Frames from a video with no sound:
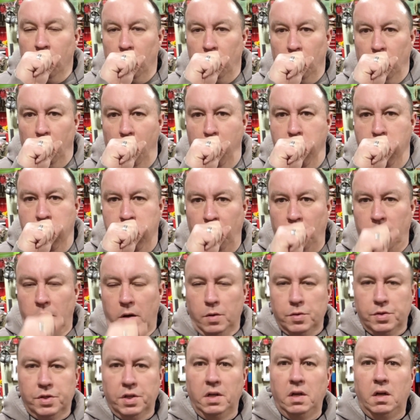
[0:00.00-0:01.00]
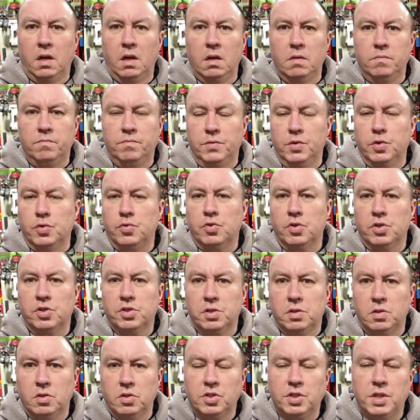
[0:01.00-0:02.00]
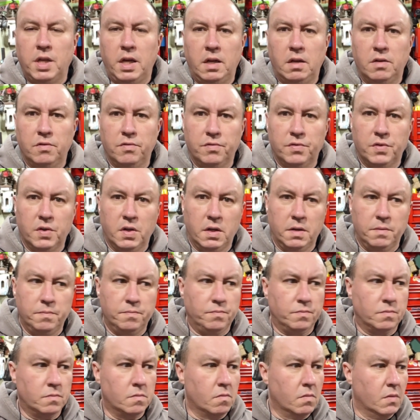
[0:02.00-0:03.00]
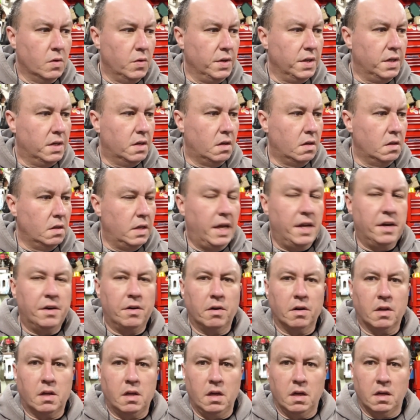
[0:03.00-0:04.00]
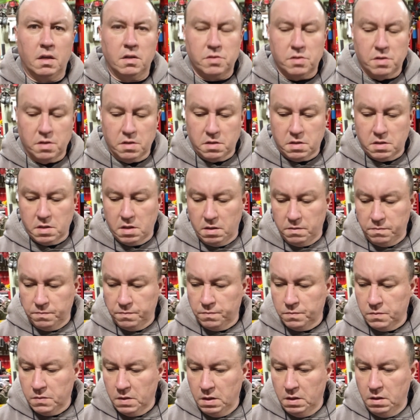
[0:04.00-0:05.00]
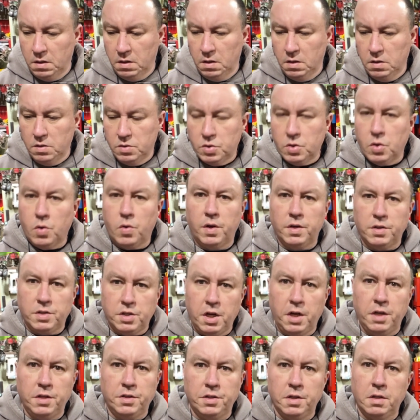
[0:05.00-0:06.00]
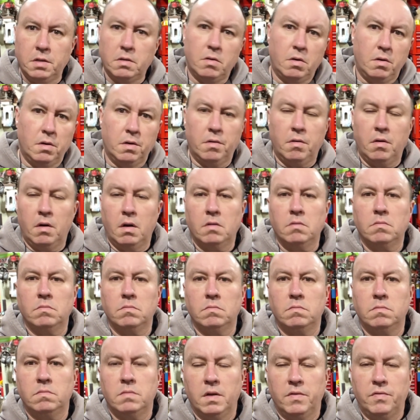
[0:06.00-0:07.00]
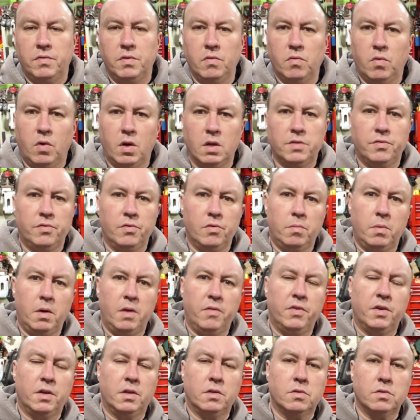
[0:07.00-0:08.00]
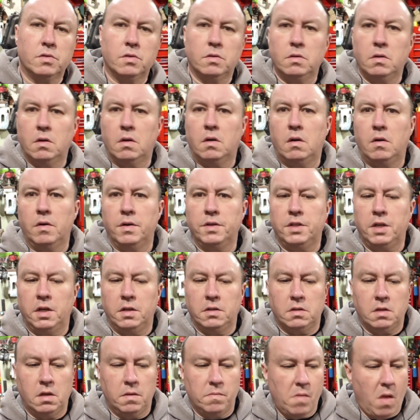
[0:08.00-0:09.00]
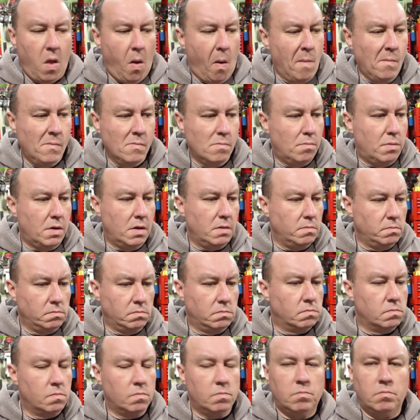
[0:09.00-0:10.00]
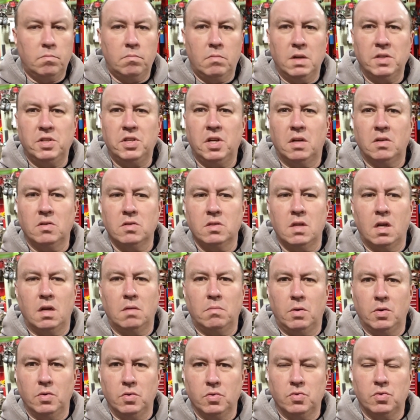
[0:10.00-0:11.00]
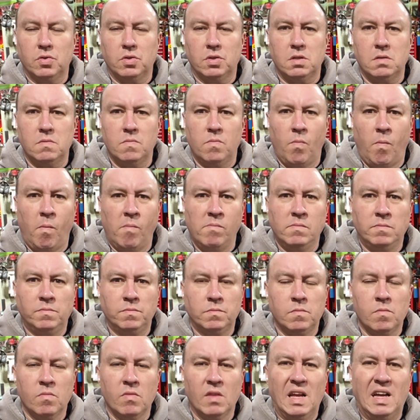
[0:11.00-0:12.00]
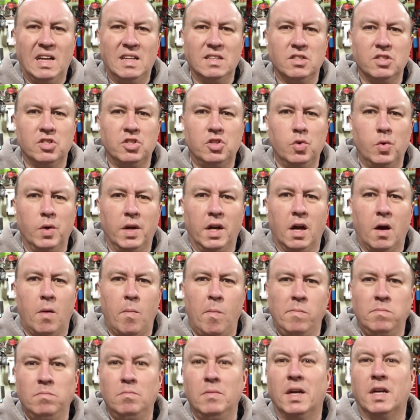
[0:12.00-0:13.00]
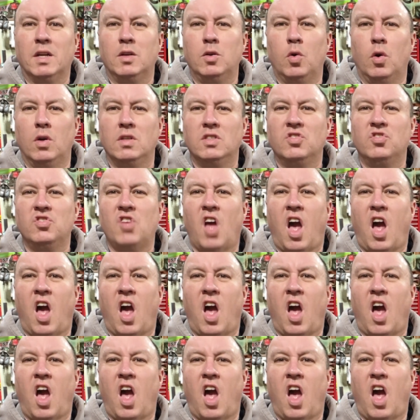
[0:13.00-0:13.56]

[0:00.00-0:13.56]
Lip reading: I was in a nutritional state of, what do you call it, anarchy, I guess you could say. So I changed it, turned it around. If you've watched a few of my videos, you'll know how I changed it. But my channel's not about nutrition, unless it's chewing gum, making noise.